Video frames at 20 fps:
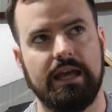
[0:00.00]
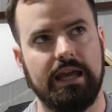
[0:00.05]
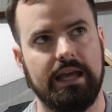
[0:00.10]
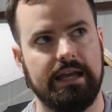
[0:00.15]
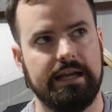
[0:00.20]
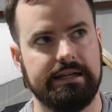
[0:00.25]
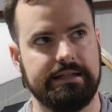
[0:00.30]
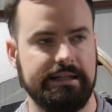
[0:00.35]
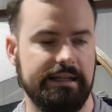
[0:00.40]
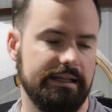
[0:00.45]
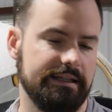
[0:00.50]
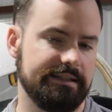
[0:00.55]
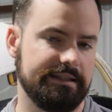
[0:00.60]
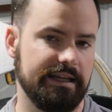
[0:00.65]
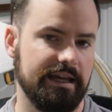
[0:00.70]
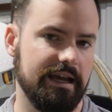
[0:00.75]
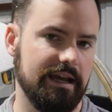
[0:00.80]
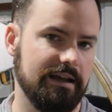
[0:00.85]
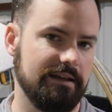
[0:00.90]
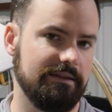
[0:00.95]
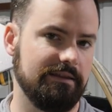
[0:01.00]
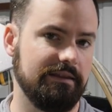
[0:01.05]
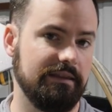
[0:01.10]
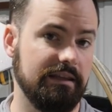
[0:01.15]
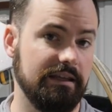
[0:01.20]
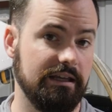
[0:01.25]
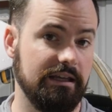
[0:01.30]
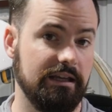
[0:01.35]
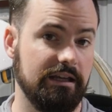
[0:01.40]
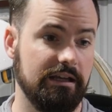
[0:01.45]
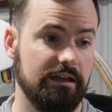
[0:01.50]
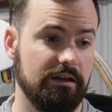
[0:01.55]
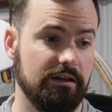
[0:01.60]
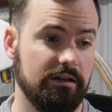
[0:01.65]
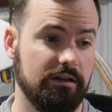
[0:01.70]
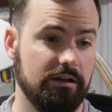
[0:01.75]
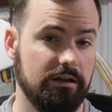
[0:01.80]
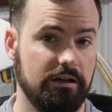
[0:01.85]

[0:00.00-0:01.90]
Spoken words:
and he said there's